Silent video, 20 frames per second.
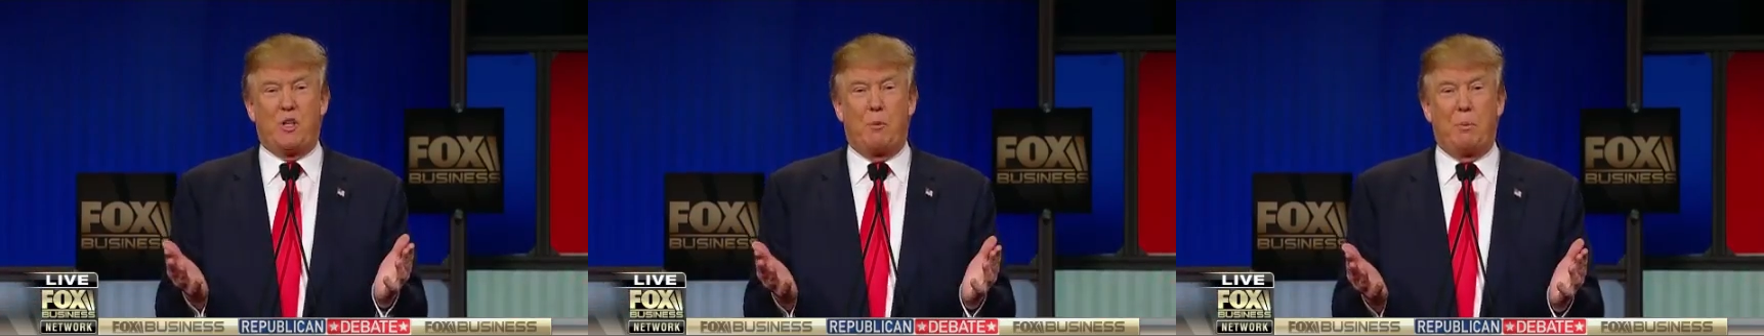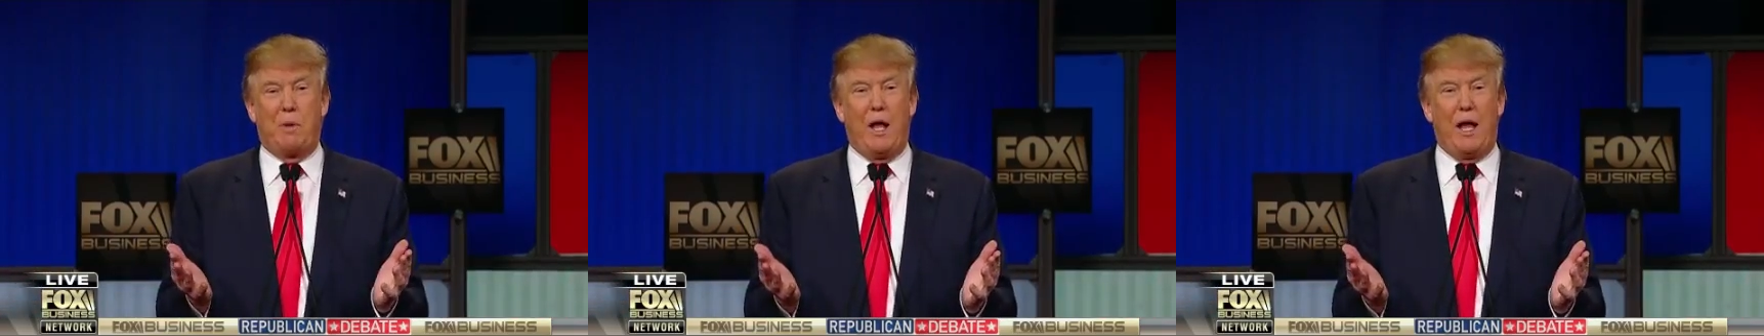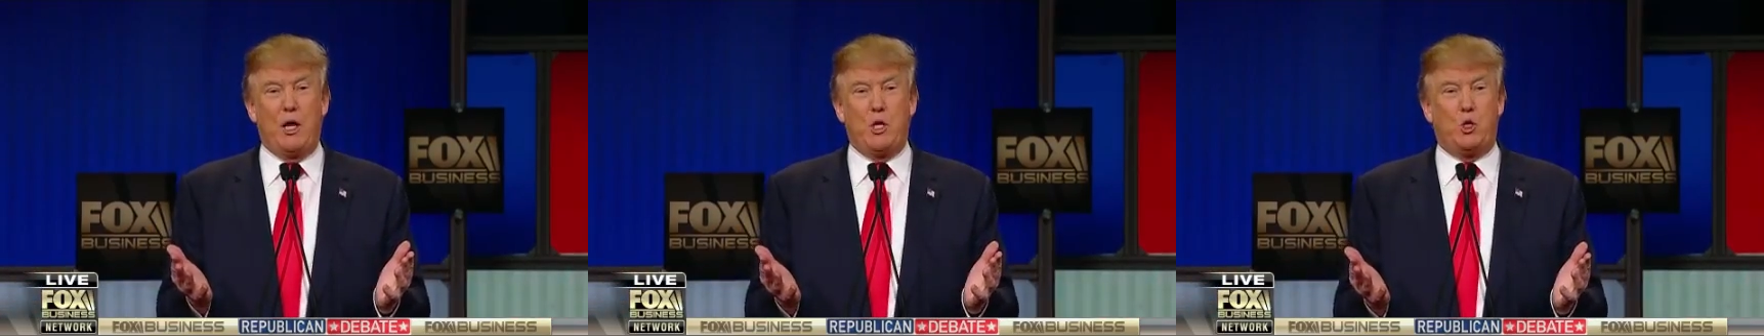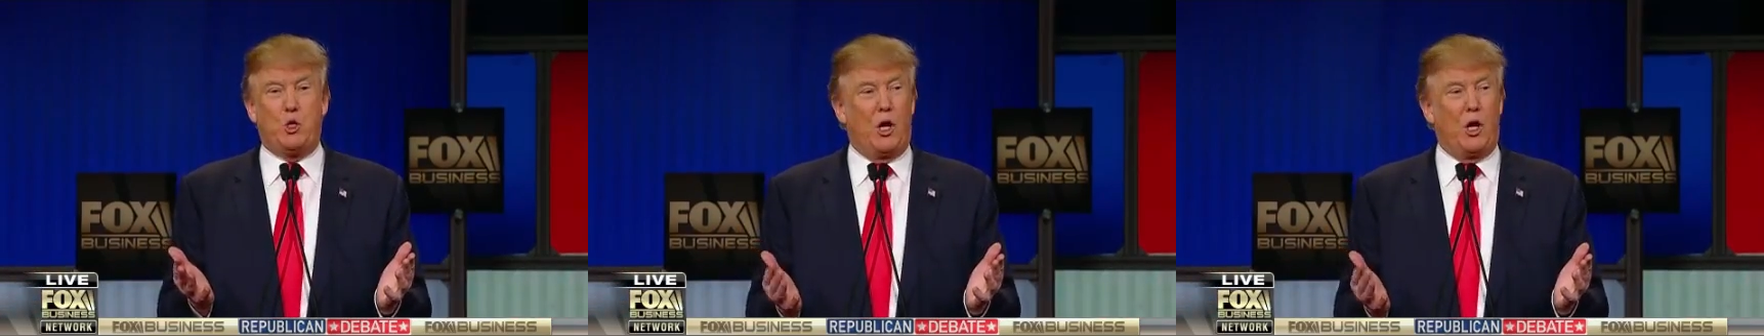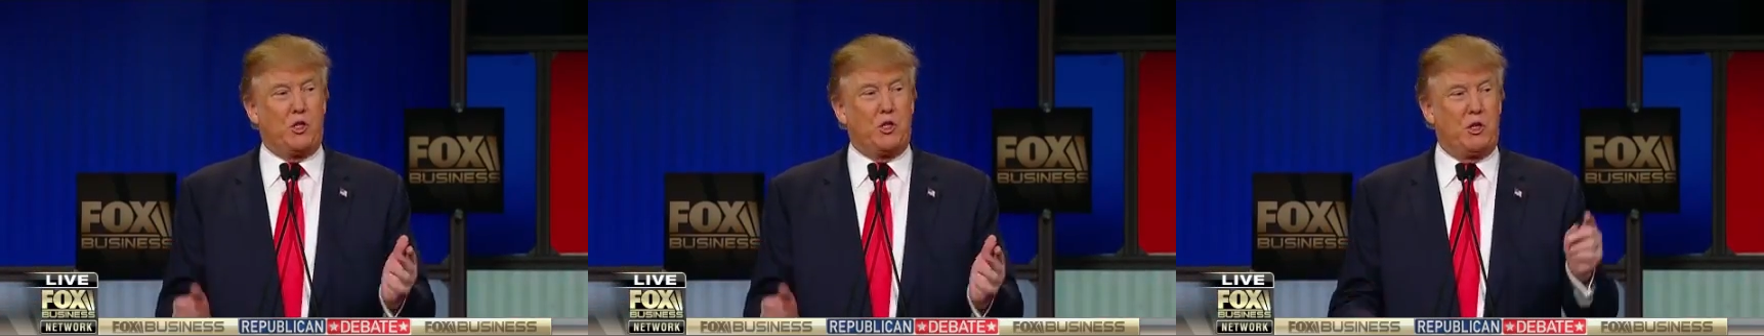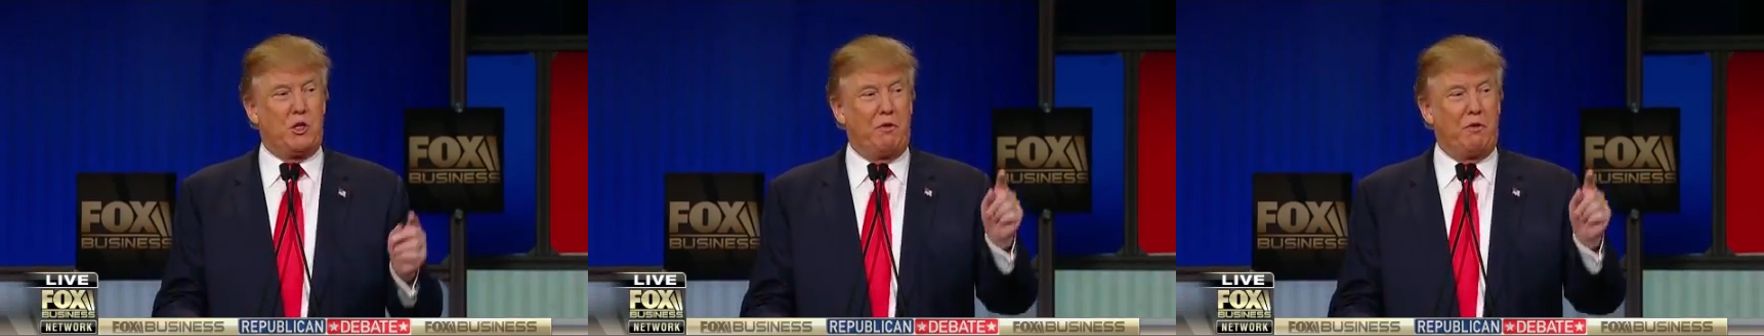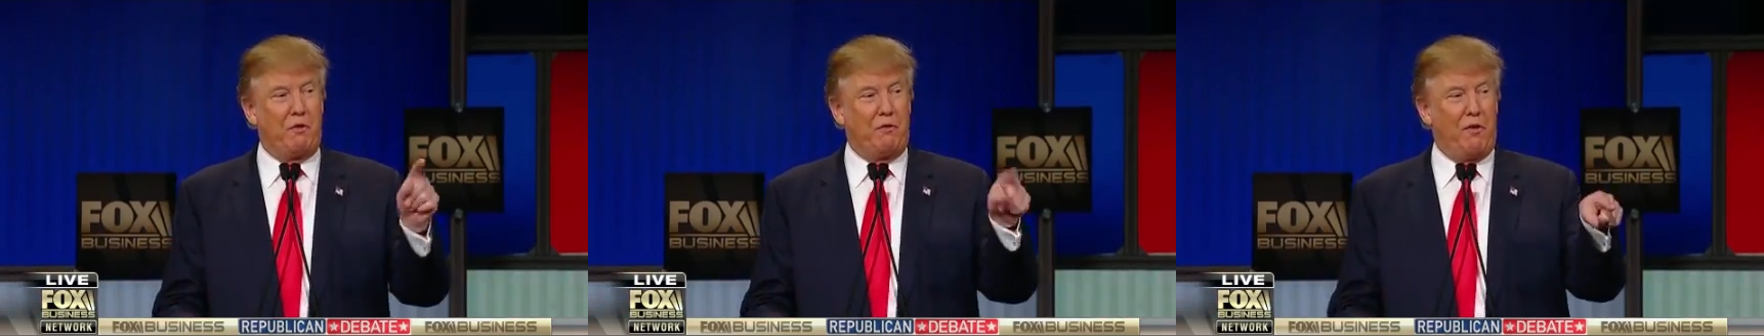a blind
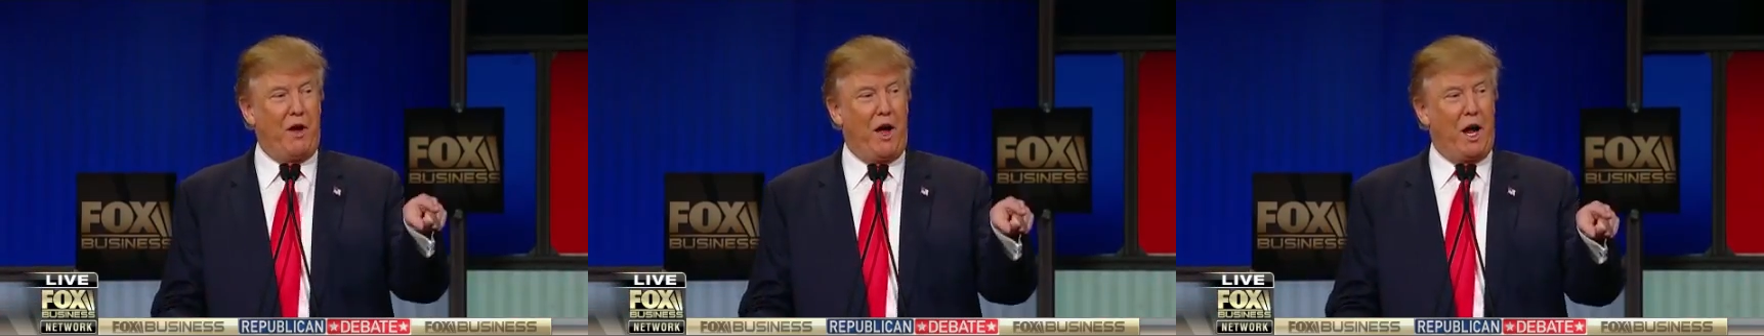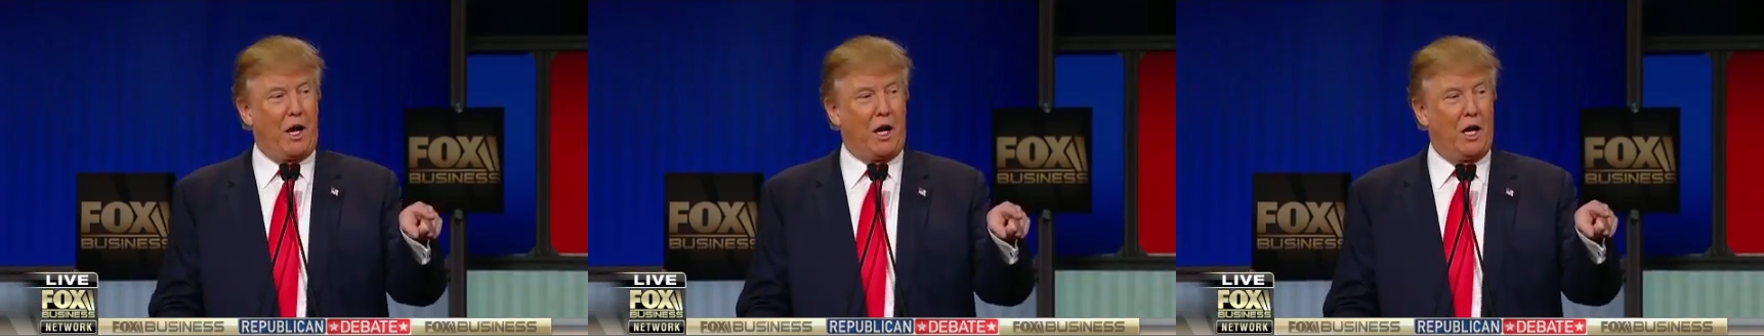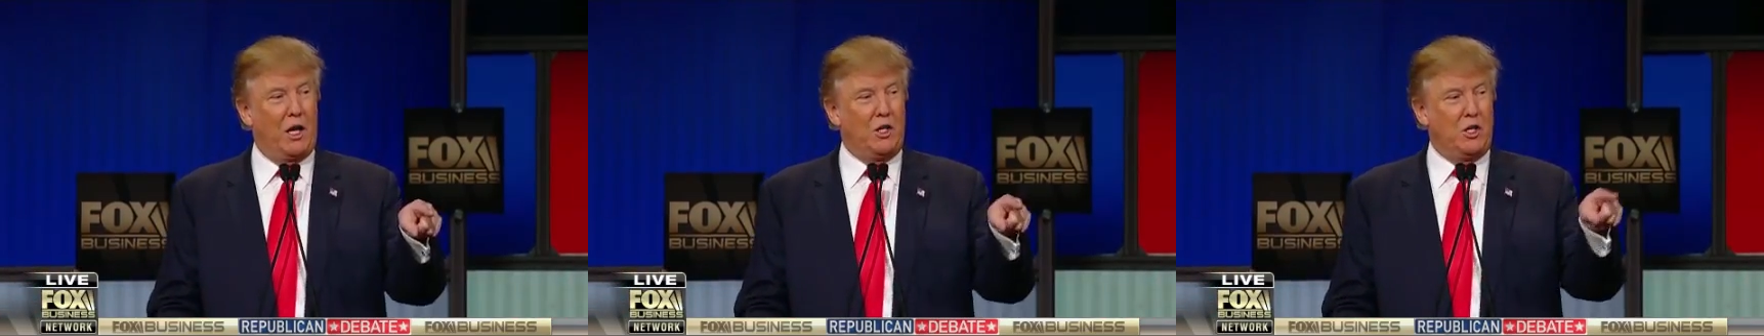trust if Ivanka,